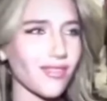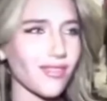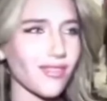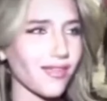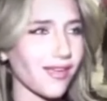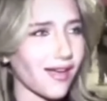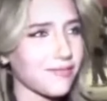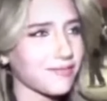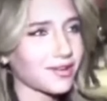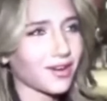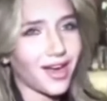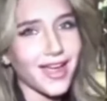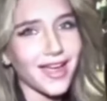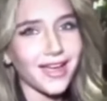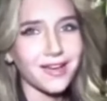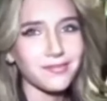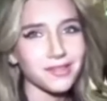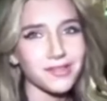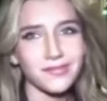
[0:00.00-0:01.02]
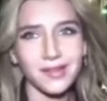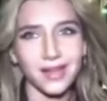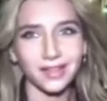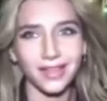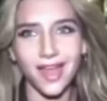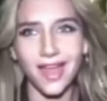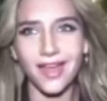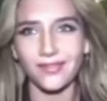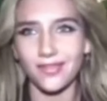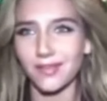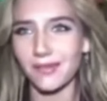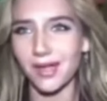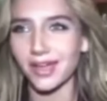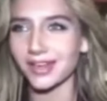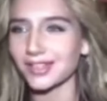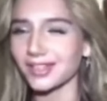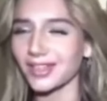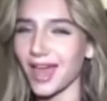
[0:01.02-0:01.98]
I'm great. I'm living my life. I'm
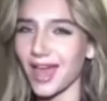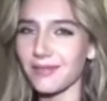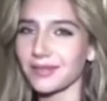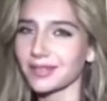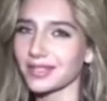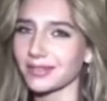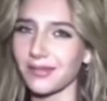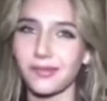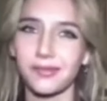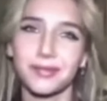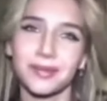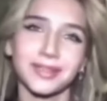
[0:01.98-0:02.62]
actually the happiest I've ever been.